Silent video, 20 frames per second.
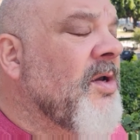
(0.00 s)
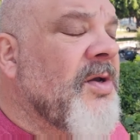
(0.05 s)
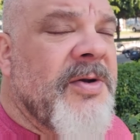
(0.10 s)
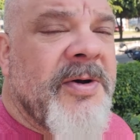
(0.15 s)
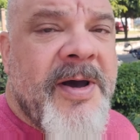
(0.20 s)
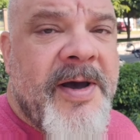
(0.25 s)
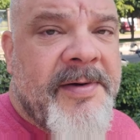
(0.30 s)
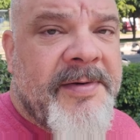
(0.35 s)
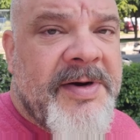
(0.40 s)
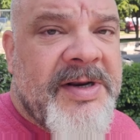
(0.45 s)
You
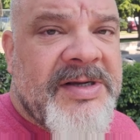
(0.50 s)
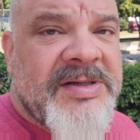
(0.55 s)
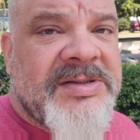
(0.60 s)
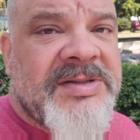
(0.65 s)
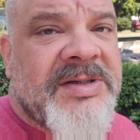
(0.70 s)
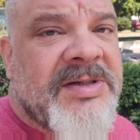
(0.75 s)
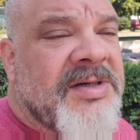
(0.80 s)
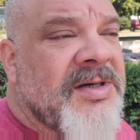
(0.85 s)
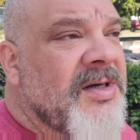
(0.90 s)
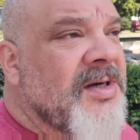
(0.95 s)
know how it
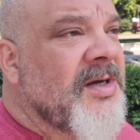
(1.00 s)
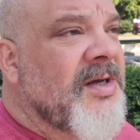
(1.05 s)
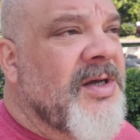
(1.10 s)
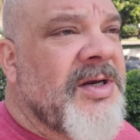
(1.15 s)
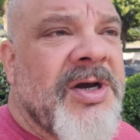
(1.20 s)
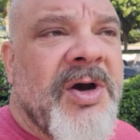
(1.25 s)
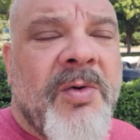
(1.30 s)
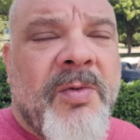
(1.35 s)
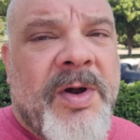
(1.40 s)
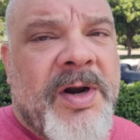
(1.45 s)
is.
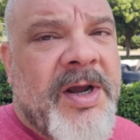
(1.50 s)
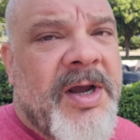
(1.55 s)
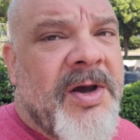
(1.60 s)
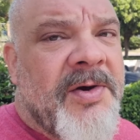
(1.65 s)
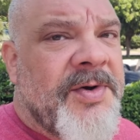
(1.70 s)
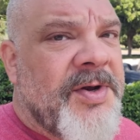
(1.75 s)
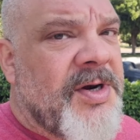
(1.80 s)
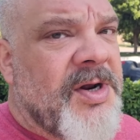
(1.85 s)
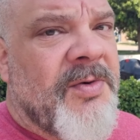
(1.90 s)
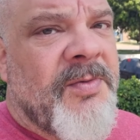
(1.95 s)
You don't want to
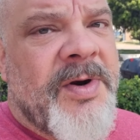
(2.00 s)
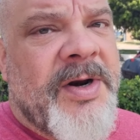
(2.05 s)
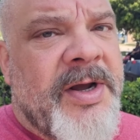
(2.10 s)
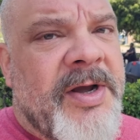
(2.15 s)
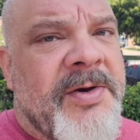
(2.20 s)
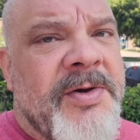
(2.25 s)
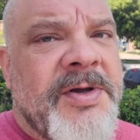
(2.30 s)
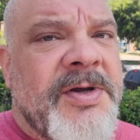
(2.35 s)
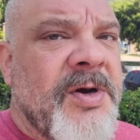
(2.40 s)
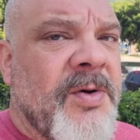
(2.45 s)
go. You don't want
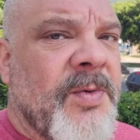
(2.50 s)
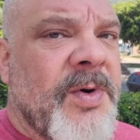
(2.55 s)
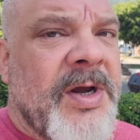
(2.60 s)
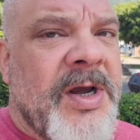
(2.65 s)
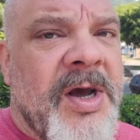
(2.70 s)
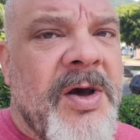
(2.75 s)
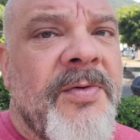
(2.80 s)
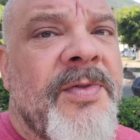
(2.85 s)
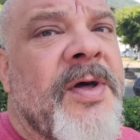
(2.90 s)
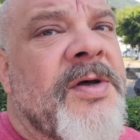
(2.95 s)
to go. You don't
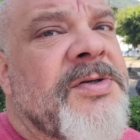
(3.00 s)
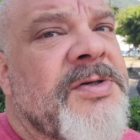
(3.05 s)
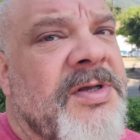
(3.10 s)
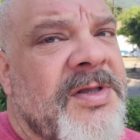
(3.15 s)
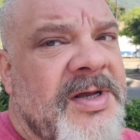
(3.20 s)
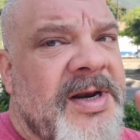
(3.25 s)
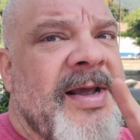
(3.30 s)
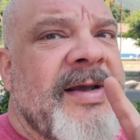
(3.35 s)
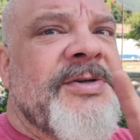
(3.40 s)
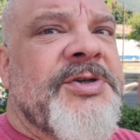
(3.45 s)
want to go.
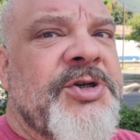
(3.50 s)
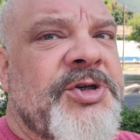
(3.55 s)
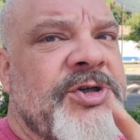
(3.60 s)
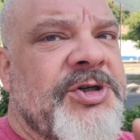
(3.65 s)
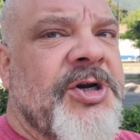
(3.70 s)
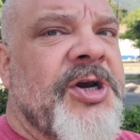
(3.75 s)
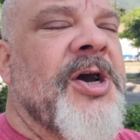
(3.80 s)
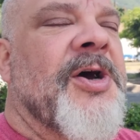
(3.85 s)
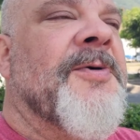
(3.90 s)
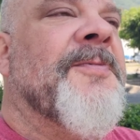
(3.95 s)
Those are the days you
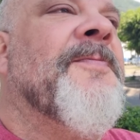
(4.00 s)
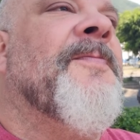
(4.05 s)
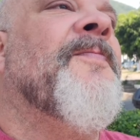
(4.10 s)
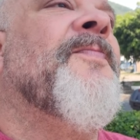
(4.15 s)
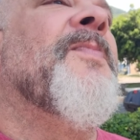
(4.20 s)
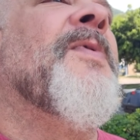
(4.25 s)
should go.